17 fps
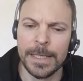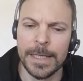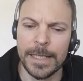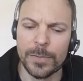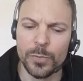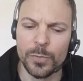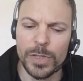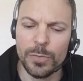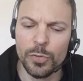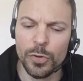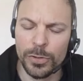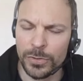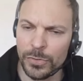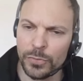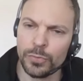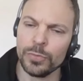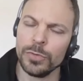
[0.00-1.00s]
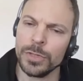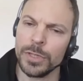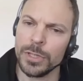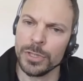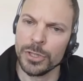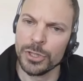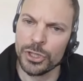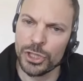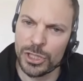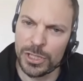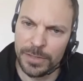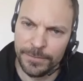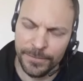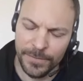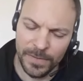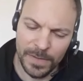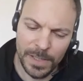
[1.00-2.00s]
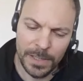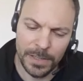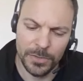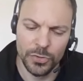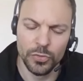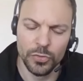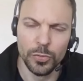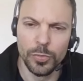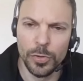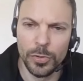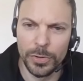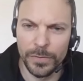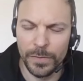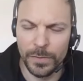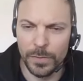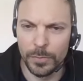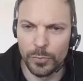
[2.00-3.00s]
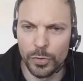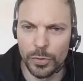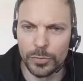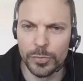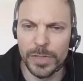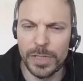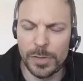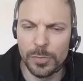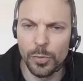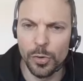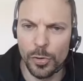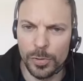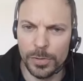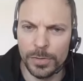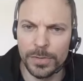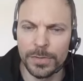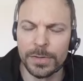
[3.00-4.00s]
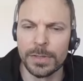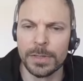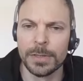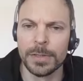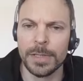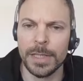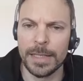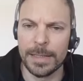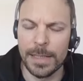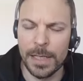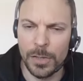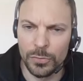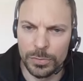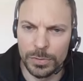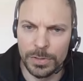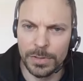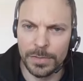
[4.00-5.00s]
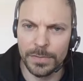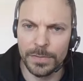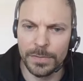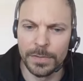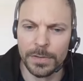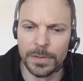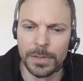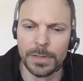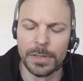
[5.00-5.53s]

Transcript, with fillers: And we want to shift that towards more real world encounters